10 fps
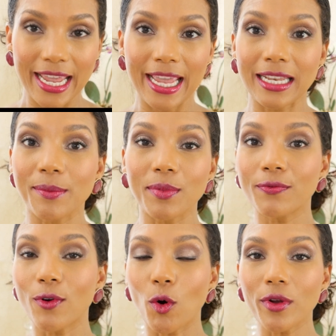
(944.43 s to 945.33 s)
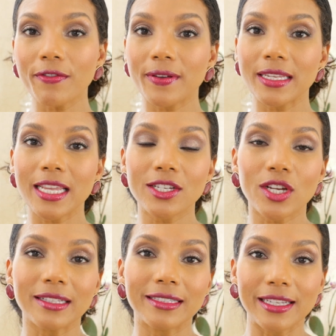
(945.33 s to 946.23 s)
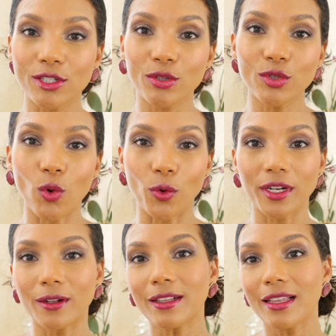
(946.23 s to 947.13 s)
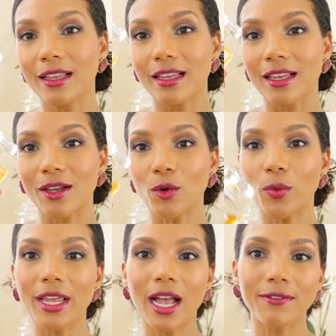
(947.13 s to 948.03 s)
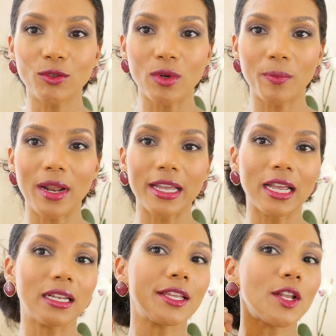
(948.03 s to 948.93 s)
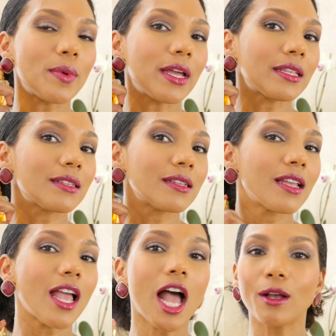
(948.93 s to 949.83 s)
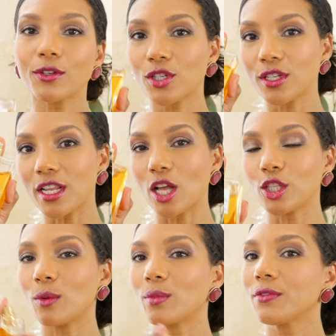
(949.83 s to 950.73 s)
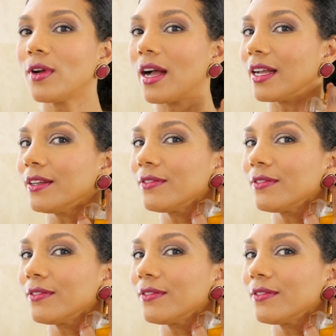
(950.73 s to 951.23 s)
And before we finish this tutorial, we have to apply a little bit of Chanel number no.